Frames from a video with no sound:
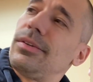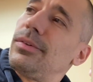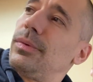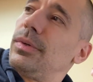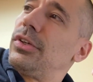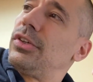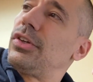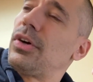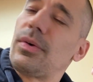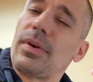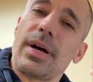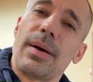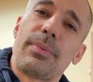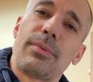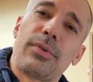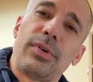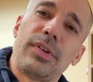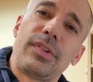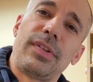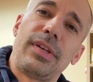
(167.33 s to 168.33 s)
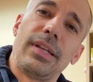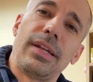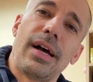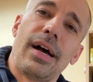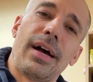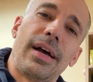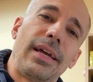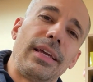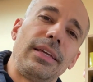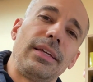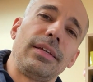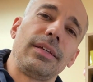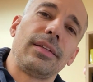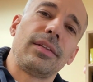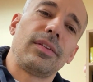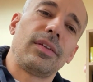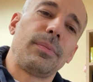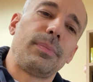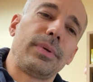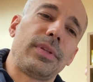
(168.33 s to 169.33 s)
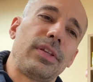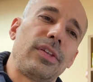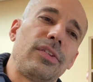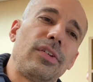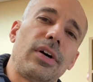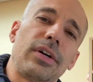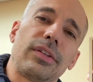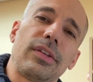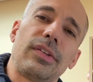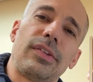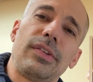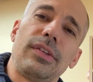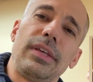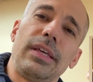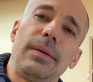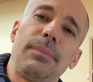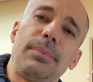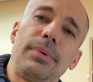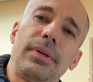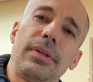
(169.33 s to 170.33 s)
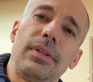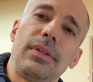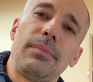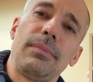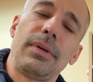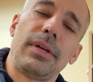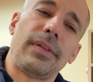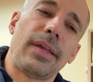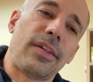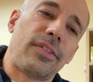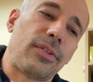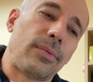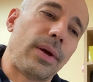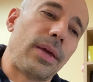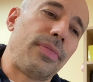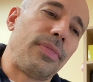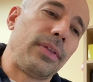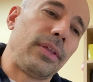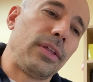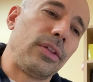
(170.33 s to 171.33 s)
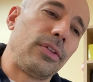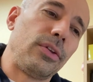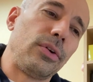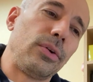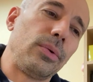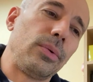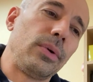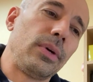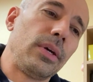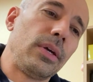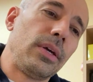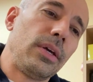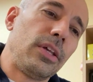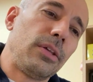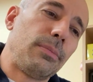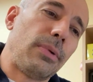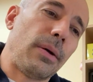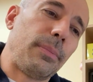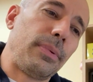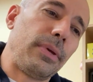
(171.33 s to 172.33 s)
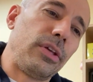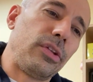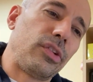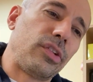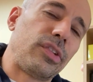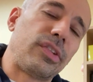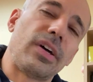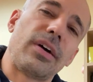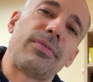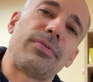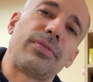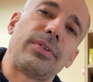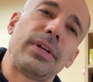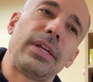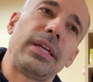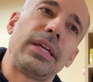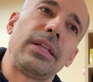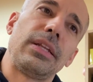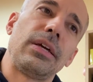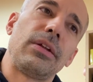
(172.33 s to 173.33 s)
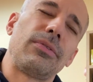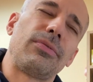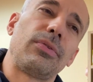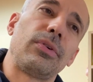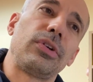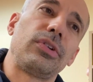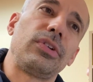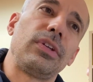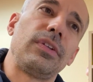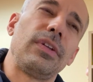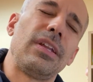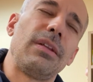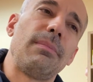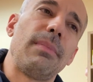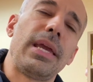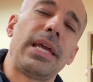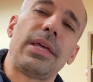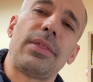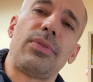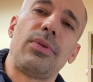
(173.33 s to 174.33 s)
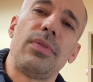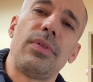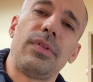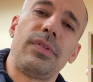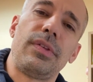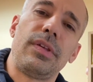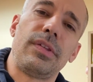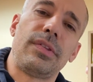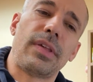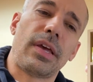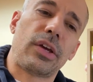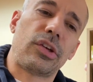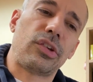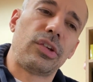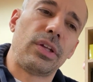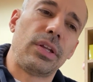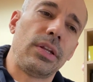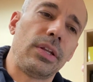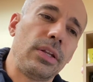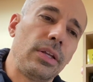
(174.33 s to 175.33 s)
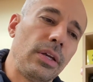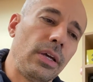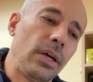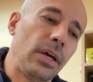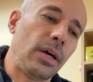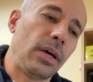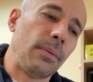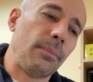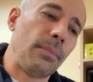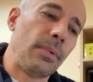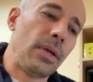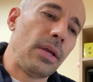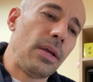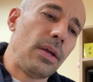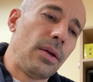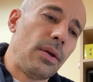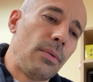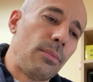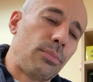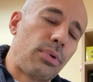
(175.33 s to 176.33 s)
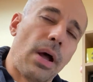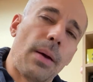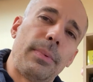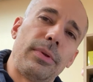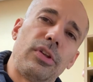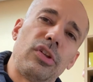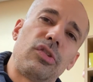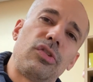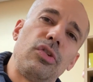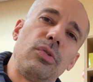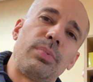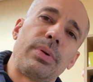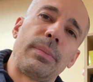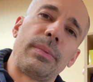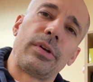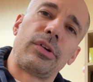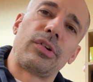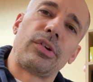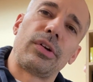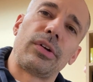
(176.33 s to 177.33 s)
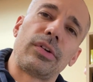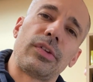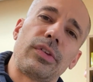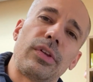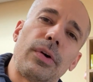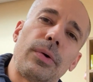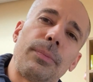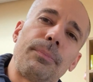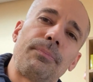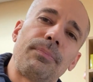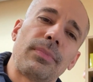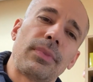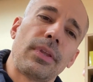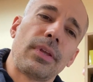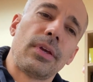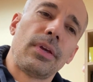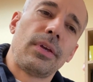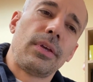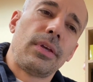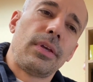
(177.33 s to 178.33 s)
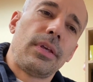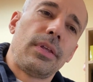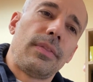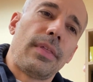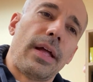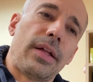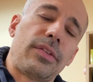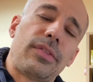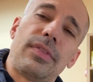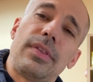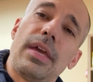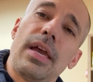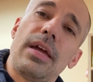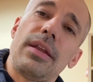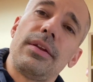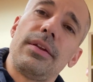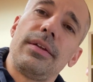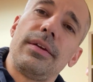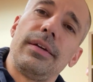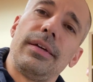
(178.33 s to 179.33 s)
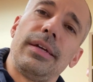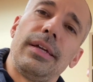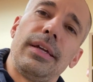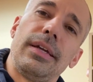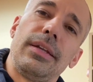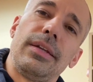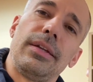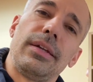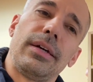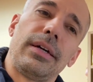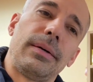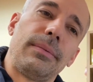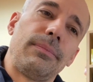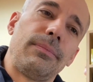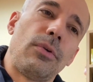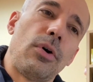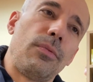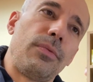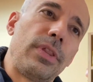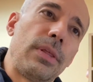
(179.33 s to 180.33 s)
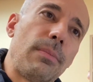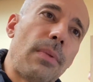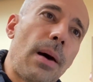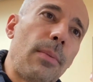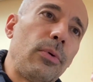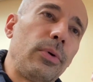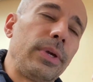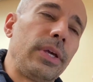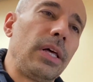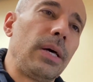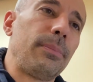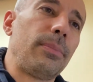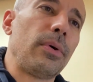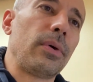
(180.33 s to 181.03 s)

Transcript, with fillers: We showed up, Christy and I, to put this dog to sleep because that's the right thing to do. is just suffering and unfortunately didn't make it through the C section. Um, probably just too premature. So that's the end. And um, hopefully the mom will heal up